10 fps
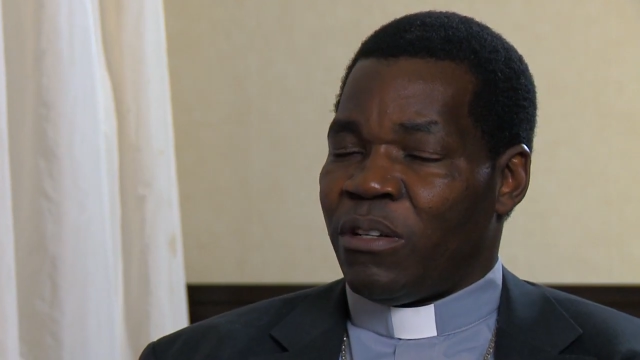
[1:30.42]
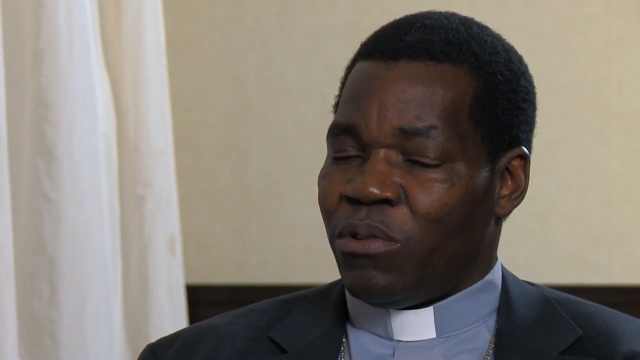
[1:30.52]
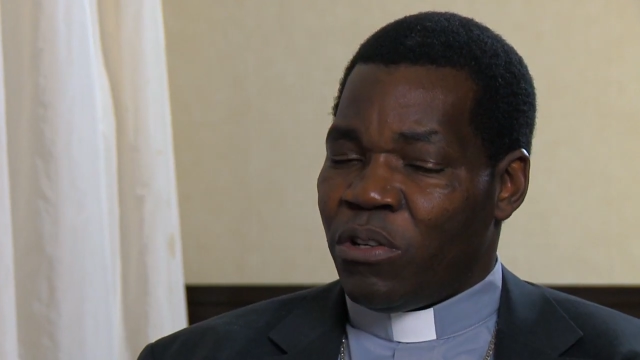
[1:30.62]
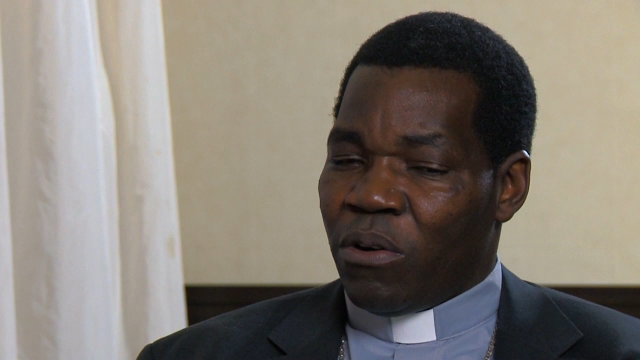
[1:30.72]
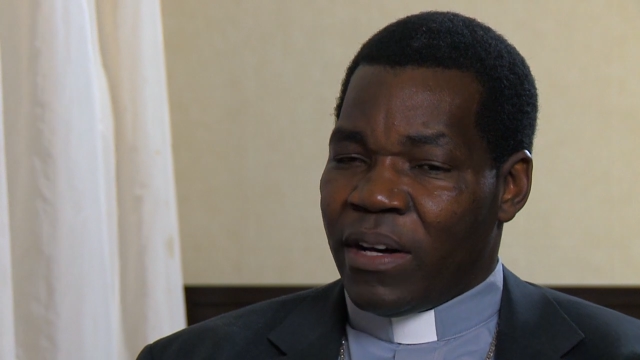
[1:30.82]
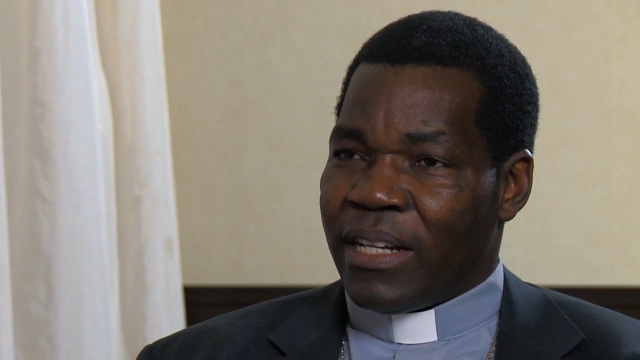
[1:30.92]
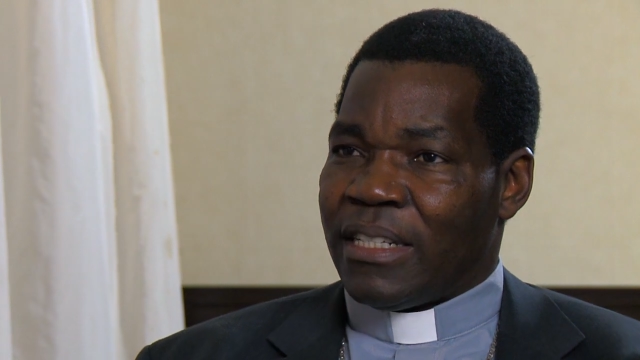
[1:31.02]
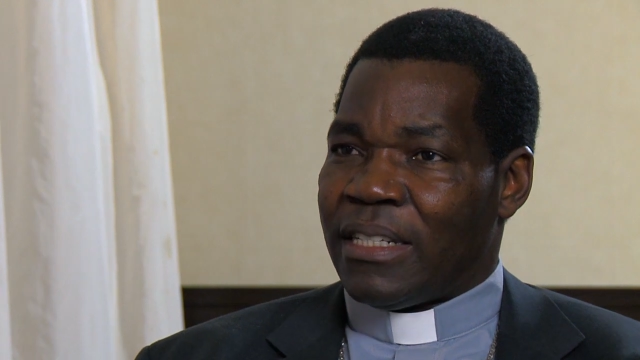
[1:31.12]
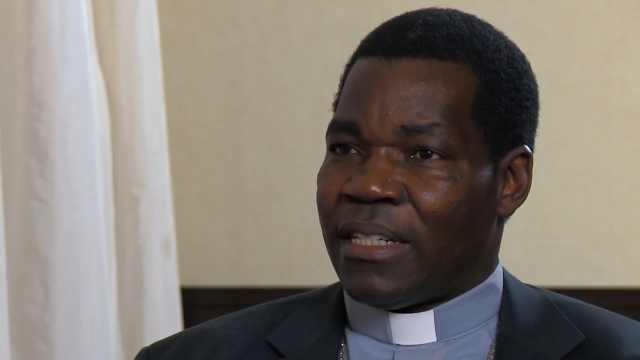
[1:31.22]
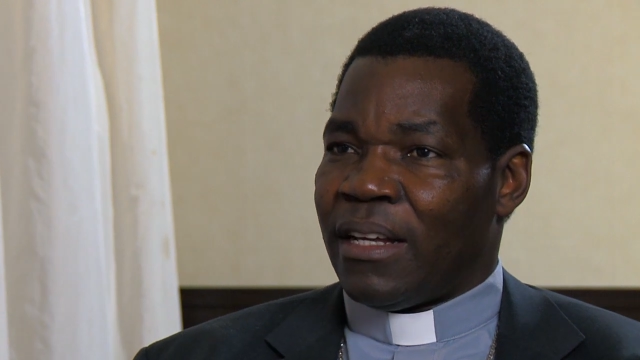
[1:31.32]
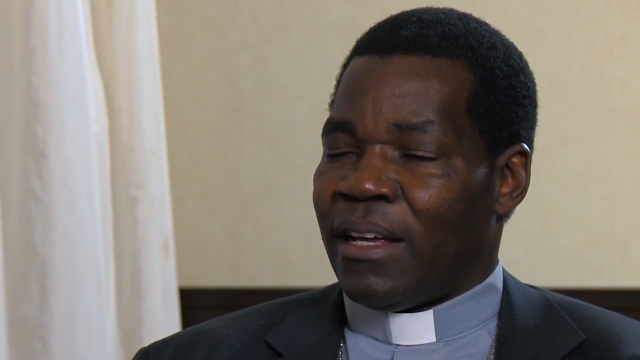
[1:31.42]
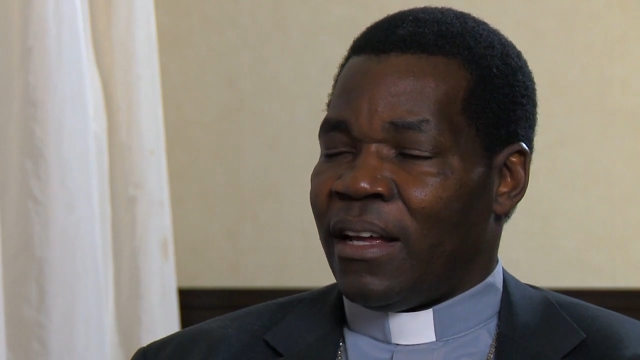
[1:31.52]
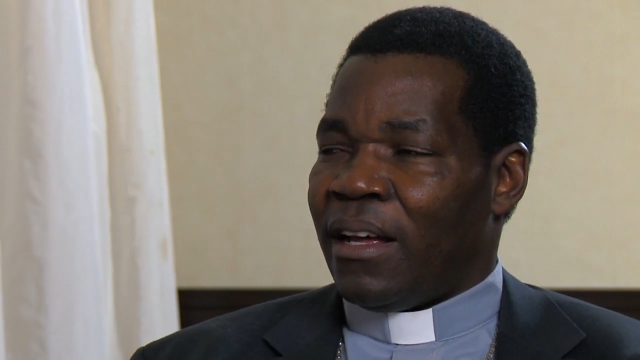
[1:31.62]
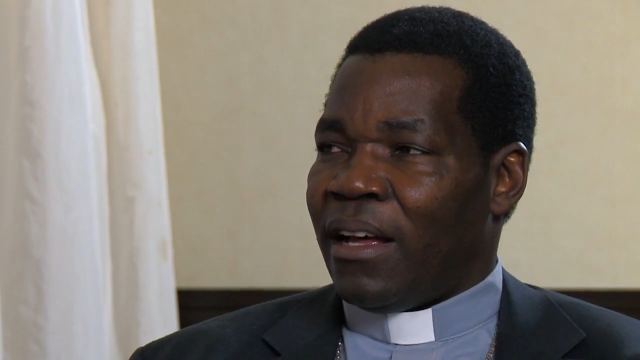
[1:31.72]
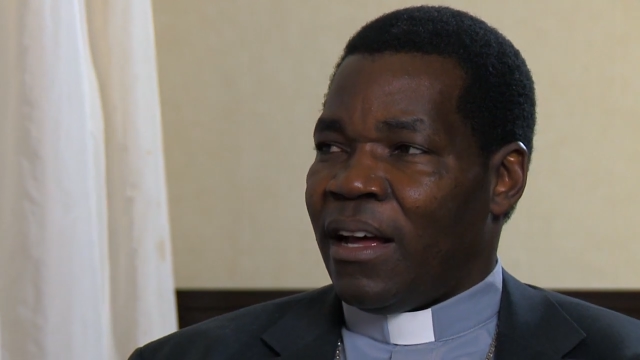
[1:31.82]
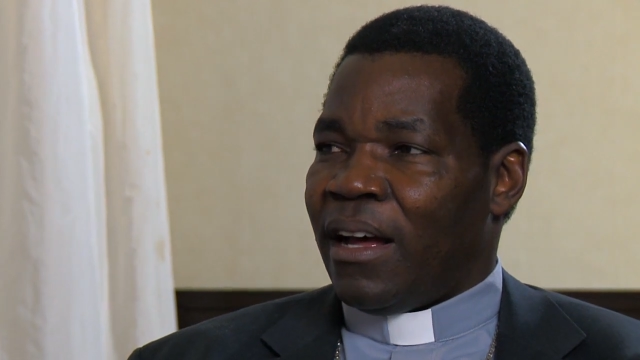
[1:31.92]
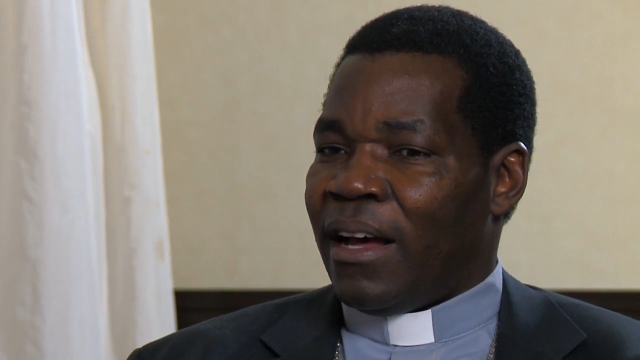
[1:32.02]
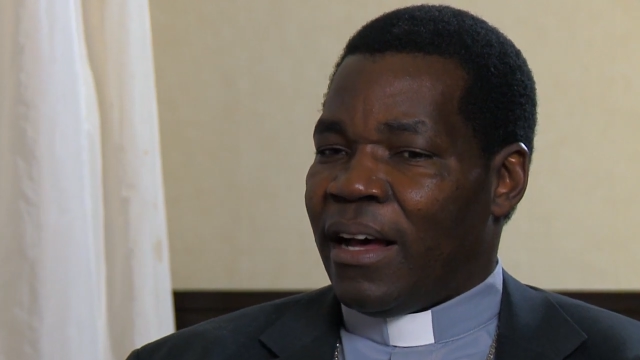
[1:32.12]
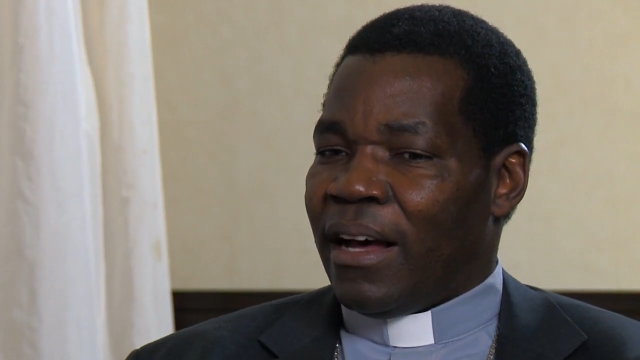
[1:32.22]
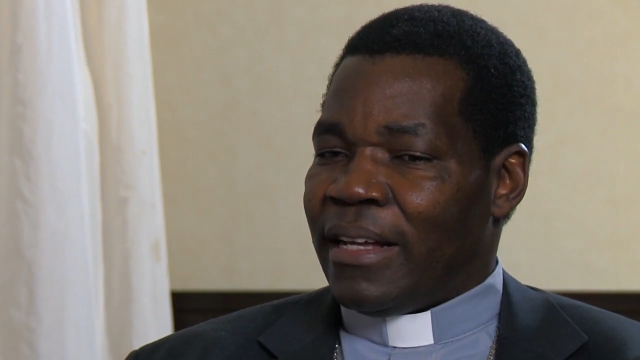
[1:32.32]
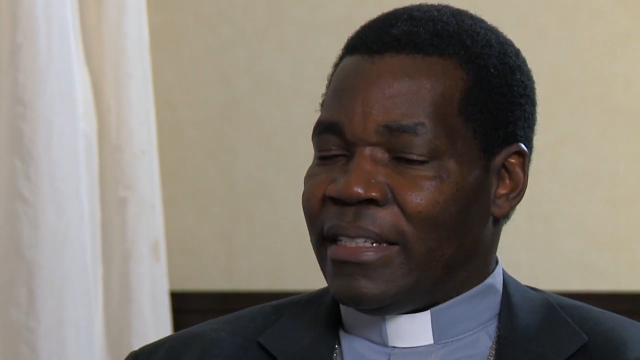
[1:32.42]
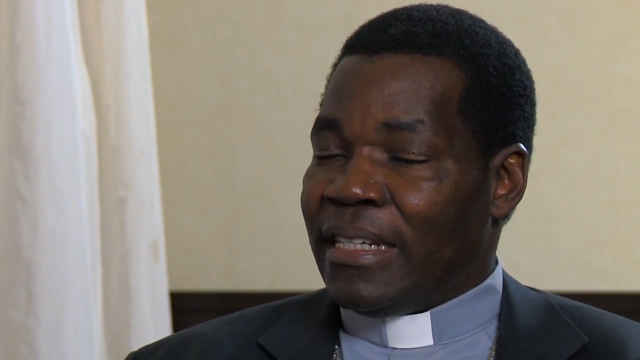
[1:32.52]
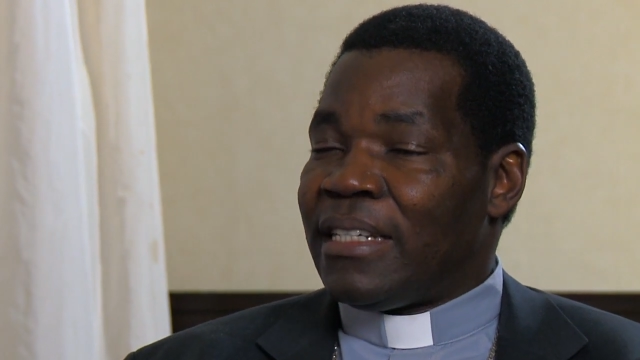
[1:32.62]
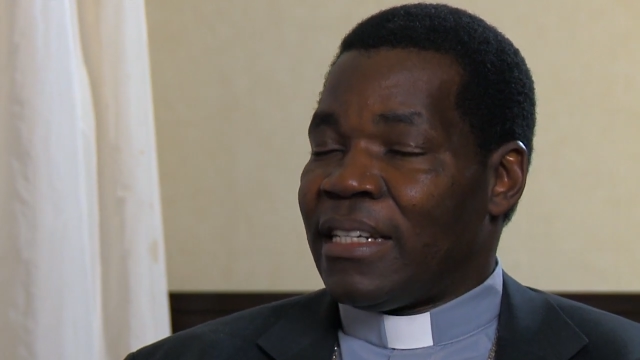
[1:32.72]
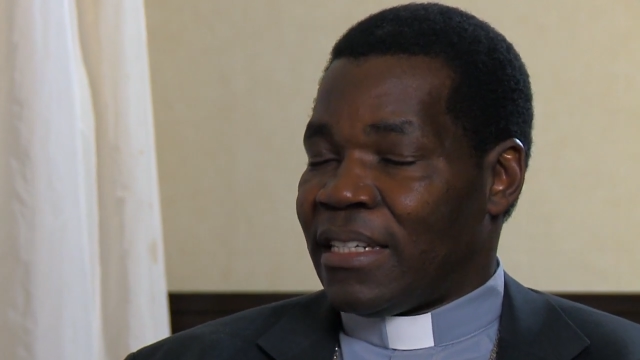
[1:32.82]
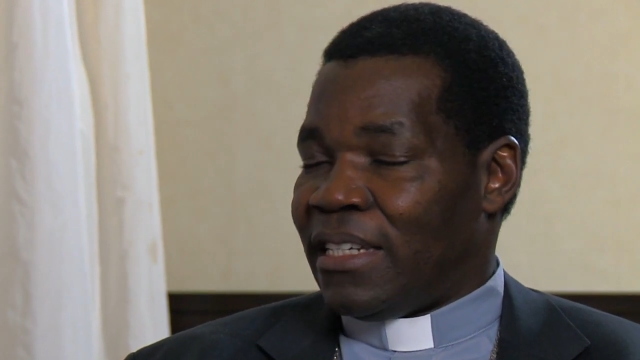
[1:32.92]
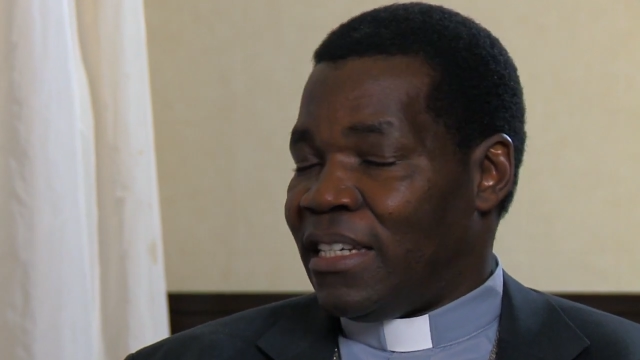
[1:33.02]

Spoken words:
and widowers. These things